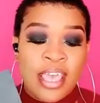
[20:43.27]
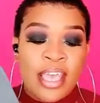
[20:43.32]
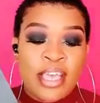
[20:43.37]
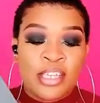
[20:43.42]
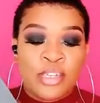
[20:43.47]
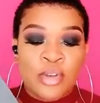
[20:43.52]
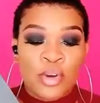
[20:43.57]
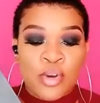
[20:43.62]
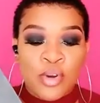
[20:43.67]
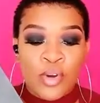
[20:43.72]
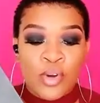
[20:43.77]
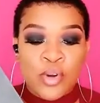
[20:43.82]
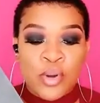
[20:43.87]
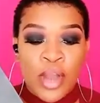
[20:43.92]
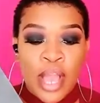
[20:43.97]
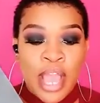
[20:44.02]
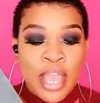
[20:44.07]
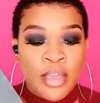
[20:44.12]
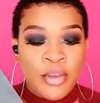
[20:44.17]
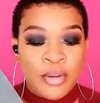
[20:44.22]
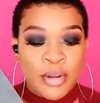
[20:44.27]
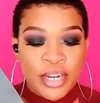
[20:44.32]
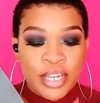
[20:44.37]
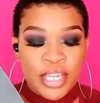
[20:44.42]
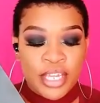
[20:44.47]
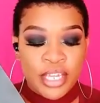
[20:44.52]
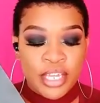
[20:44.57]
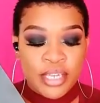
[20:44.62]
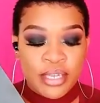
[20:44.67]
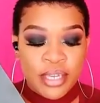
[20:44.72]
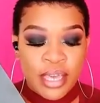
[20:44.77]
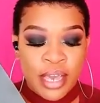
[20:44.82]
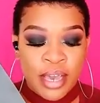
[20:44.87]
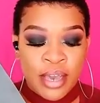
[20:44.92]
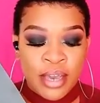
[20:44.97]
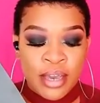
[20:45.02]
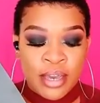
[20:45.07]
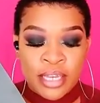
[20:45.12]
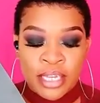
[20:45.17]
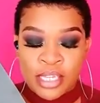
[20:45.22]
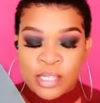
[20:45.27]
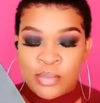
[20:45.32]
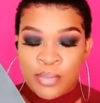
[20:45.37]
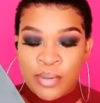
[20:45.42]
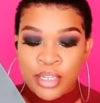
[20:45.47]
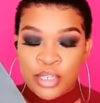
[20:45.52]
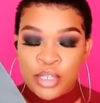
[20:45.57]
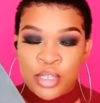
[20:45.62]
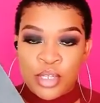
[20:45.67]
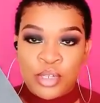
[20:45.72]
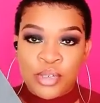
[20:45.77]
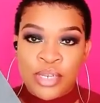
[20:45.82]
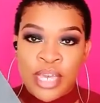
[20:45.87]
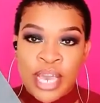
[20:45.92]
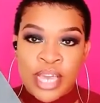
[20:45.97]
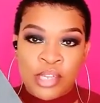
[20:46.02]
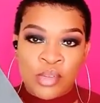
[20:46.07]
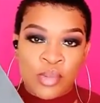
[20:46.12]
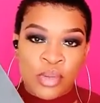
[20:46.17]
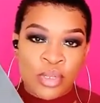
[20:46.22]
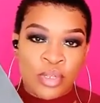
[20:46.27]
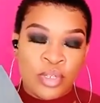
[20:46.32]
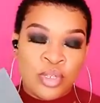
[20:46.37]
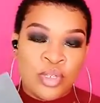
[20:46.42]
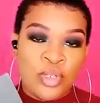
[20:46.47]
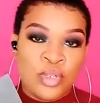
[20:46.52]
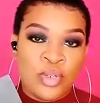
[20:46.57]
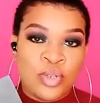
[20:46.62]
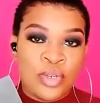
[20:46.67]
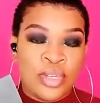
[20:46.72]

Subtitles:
So I already explained to you guys what to do